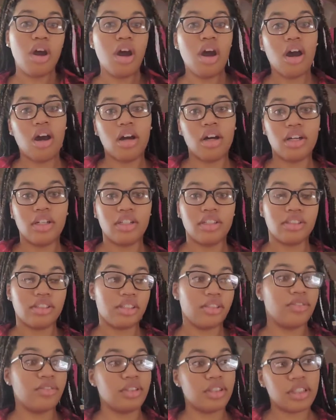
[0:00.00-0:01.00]
our
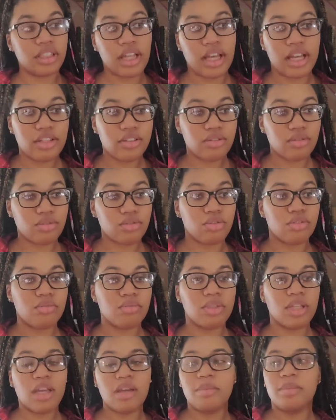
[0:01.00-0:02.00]
different classrooms,